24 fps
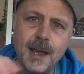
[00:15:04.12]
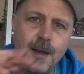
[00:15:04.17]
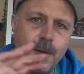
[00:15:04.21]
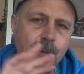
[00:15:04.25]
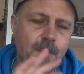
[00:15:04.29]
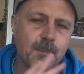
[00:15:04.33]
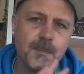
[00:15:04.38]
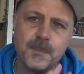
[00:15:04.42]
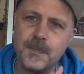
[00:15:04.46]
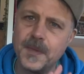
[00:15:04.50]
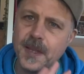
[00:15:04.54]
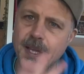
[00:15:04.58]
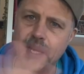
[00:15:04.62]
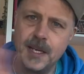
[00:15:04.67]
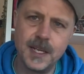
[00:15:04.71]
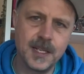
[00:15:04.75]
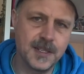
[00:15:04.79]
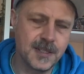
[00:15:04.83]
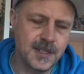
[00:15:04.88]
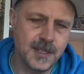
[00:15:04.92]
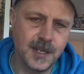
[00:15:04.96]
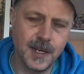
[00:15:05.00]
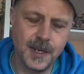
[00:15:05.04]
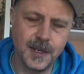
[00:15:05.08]
out and
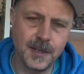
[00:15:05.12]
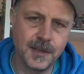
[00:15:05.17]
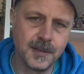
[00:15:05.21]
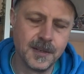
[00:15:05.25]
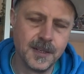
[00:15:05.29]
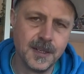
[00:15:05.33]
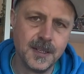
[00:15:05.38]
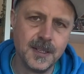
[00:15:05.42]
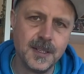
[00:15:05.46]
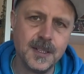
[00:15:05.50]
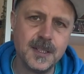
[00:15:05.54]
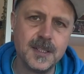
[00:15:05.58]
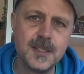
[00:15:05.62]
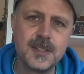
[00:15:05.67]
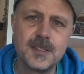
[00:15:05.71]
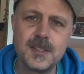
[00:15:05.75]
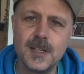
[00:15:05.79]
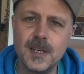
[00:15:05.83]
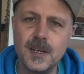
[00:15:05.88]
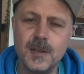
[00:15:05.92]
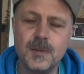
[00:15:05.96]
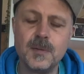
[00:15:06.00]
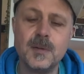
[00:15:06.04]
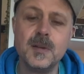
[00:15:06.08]
it's done.
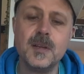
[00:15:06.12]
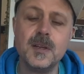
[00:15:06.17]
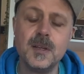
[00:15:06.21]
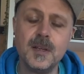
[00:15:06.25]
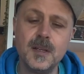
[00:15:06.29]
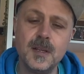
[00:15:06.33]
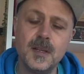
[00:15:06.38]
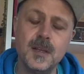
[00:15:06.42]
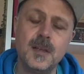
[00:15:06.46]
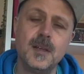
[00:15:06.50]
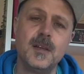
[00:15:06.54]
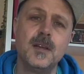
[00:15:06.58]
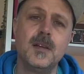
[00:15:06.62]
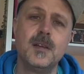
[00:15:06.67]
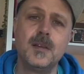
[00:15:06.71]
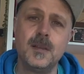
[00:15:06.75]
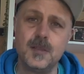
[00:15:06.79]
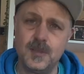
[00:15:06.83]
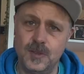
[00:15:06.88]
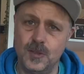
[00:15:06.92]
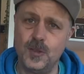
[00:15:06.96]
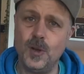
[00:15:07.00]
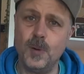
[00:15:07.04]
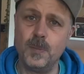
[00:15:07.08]
So
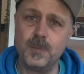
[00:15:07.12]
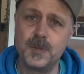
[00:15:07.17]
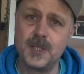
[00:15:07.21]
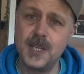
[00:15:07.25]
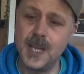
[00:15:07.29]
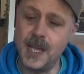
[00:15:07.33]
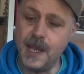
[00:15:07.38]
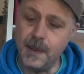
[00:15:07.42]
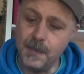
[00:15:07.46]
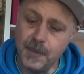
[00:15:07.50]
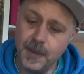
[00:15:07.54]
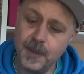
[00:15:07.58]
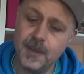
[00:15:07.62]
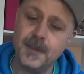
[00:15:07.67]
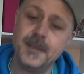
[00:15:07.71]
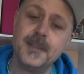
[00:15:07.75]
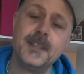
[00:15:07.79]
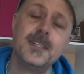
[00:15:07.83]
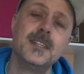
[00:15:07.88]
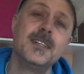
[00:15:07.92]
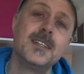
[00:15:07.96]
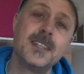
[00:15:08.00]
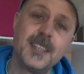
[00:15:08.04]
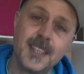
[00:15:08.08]
top tip,
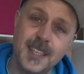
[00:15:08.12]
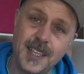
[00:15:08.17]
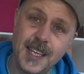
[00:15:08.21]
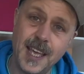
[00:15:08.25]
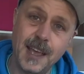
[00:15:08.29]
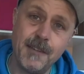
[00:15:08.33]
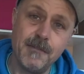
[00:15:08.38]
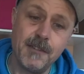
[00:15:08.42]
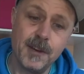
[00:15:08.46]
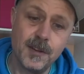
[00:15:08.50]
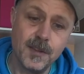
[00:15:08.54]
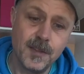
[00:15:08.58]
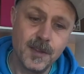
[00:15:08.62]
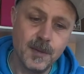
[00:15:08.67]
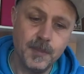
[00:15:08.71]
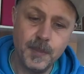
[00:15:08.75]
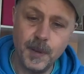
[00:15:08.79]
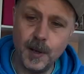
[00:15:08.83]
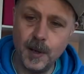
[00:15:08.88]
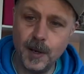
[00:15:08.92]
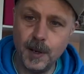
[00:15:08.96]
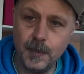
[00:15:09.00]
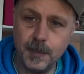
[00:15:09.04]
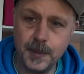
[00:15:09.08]
get rid of the
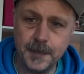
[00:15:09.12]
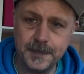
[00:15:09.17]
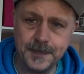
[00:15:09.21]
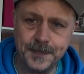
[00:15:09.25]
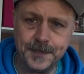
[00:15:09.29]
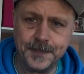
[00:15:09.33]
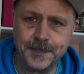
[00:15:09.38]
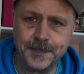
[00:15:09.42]
barb.